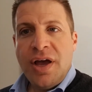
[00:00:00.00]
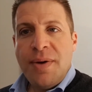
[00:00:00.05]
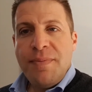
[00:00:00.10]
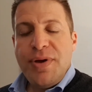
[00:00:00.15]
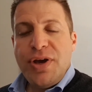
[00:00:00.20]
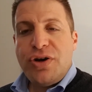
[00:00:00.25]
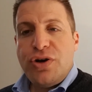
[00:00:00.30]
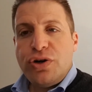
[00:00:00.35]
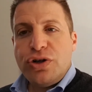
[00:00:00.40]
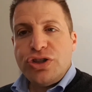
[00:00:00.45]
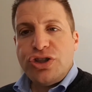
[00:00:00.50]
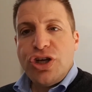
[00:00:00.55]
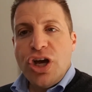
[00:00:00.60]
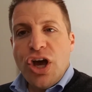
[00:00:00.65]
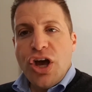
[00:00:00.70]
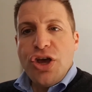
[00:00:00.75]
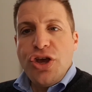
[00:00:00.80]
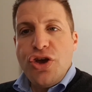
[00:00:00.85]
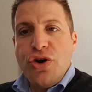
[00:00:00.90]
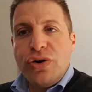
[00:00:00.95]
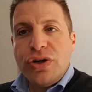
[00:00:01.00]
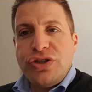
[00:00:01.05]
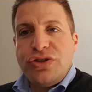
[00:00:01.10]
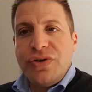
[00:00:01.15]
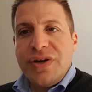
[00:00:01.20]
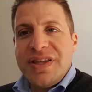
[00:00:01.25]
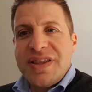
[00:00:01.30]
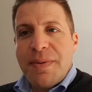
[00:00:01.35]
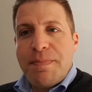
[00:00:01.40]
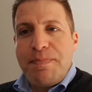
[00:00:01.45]
Because you're
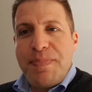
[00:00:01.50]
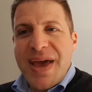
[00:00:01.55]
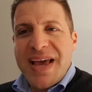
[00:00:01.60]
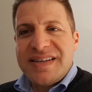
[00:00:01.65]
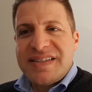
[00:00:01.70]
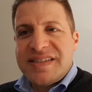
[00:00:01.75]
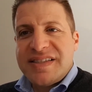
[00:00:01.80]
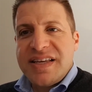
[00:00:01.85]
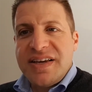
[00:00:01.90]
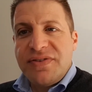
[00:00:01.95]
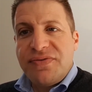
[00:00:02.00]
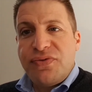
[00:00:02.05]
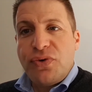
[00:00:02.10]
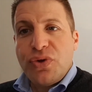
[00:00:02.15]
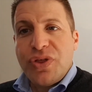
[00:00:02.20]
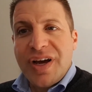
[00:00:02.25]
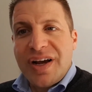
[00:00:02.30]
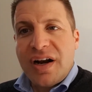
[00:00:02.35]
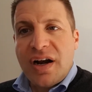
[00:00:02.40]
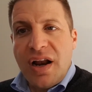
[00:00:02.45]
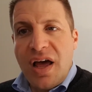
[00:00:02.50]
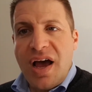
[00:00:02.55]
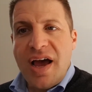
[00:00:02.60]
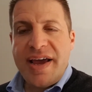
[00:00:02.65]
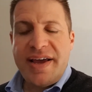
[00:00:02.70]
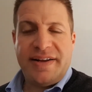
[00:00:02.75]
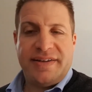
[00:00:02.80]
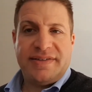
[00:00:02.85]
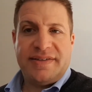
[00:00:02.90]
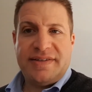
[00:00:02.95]
doing the best thing for the
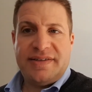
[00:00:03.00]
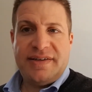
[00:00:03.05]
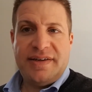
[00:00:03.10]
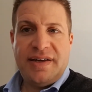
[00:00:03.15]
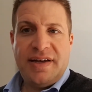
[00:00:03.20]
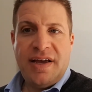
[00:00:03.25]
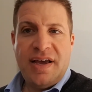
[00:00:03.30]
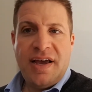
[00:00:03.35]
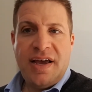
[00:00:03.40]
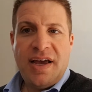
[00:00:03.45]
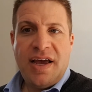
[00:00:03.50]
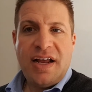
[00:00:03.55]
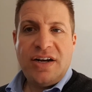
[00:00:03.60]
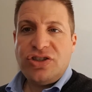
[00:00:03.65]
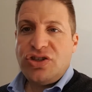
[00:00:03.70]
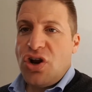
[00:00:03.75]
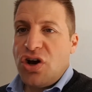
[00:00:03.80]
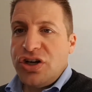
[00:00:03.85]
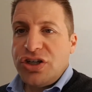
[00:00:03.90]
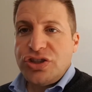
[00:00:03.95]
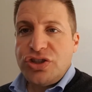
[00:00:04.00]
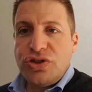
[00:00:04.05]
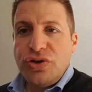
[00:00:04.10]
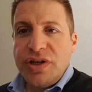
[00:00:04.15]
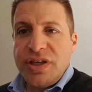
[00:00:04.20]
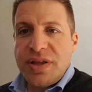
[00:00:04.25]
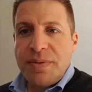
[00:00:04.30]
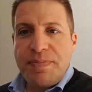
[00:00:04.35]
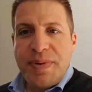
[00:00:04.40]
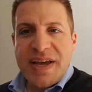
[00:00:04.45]
client. And as long as you're
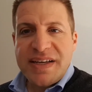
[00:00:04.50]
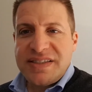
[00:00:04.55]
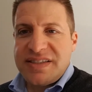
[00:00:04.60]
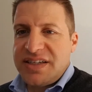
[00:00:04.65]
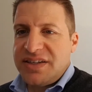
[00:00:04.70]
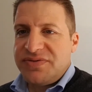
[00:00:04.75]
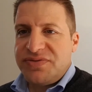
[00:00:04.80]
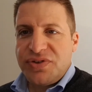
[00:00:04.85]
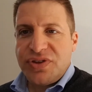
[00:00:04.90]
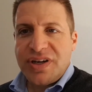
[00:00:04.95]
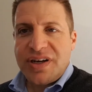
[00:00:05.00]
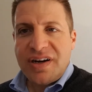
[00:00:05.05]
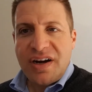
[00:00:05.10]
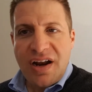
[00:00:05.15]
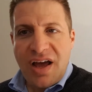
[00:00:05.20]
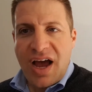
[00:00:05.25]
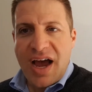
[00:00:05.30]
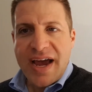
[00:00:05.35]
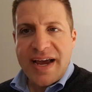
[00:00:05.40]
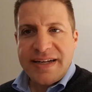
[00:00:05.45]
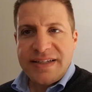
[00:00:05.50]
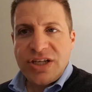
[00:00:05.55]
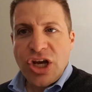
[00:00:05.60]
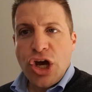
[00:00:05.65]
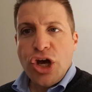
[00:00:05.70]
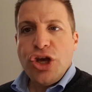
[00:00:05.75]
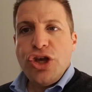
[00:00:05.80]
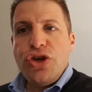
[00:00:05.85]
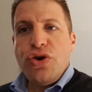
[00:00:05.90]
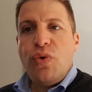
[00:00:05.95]
doing the best thing for the client,
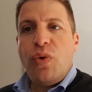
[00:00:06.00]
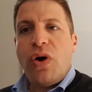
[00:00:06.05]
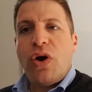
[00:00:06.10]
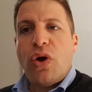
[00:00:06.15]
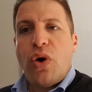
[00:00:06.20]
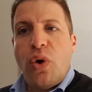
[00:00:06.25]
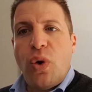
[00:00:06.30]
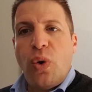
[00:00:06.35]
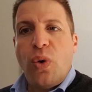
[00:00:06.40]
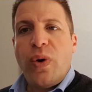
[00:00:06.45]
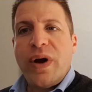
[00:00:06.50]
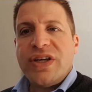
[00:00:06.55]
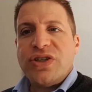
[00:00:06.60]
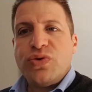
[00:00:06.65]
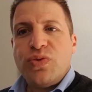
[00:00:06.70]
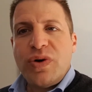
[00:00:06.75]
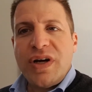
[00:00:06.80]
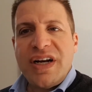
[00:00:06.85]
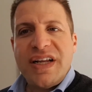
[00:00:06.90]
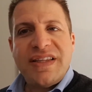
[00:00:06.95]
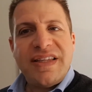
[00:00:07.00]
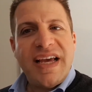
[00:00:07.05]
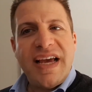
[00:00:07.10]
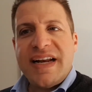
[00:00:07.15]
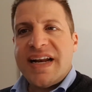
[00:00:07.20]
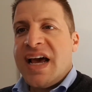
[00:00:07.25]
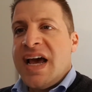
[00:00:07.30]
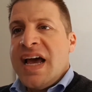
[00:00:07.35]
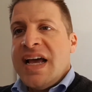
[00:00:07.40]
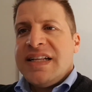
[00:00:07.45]
you will always win at the
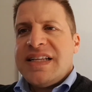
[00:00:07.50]
end.